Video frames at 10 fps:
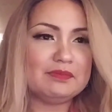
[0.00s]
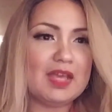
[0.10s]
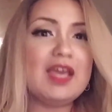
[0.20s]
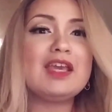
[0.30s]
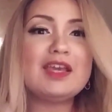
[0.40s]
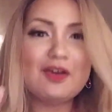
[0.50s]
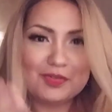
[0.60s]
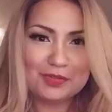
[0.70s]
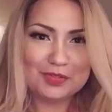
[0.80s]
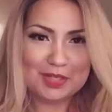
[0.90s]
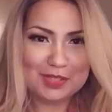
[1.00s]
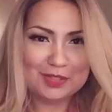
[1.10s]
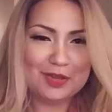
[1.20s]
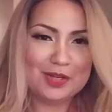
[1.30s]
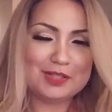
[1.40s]
And he also takes
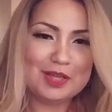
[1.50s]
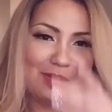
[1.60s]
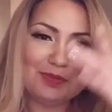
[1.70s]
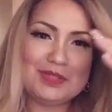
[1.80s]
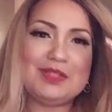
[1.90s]
on, adopts